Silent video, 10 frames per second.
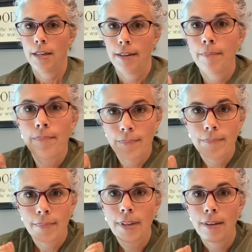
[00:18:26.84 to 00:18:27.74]
Is she
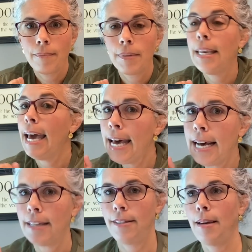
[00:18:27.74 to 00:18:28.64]
recording?
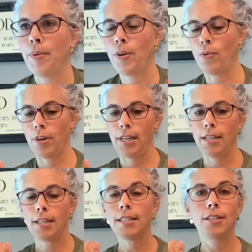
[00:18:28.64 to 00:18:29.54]
Yes, I'm
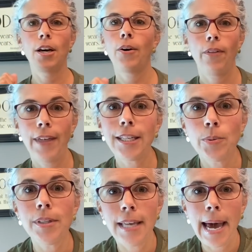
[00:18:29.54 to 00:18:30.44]
recording. And so that's
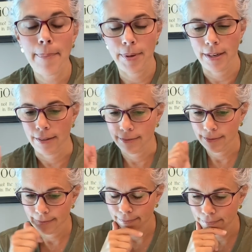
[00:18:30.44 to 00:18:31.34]
what's happening.
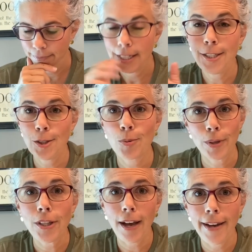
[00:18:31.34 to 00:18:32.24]
This is
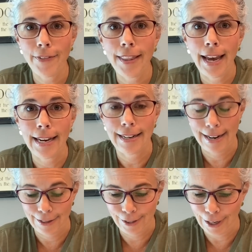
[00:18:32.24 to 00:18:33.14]
real life in the Hayden
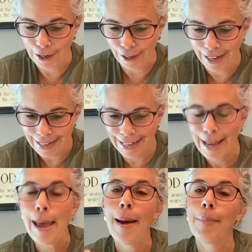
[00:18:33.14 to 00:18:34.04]
house, y'all.
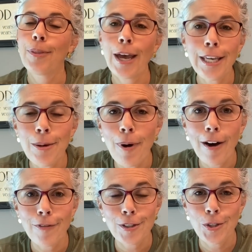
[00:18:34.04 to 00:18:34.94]
But thank you all
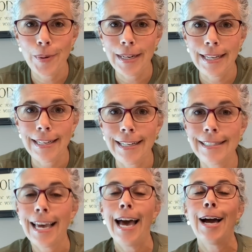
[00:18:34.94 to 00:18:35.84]
for joining us.
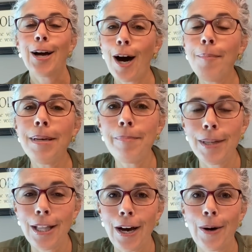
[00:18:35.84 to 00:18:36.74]
Comment
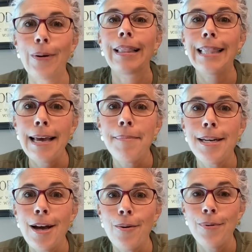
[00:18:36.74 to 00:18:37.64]
below. Let me
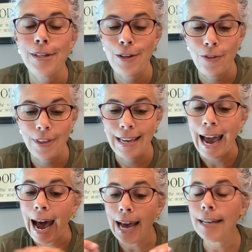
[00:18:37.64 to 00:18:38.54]
know what you think.
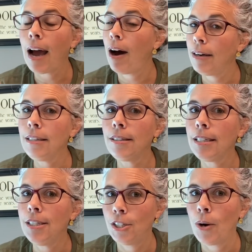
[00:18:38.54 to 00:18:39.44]
I
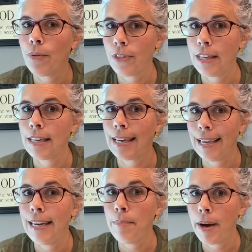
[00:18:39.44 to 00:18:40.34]
honestly don't think
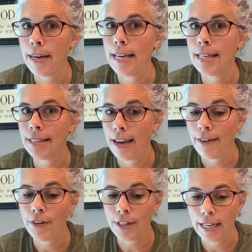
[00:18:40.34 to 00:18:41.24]
anybody has
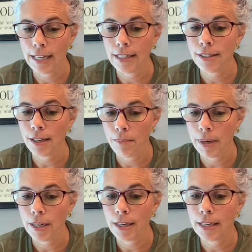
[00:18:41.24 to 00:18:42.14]
ever guessed
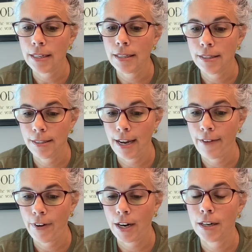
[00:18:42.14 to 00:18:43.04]
American
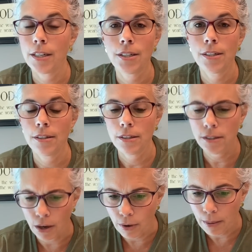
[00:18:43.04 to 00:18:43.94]
Staffordshire.
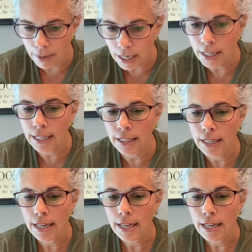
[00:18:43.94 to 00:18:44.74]
No, American.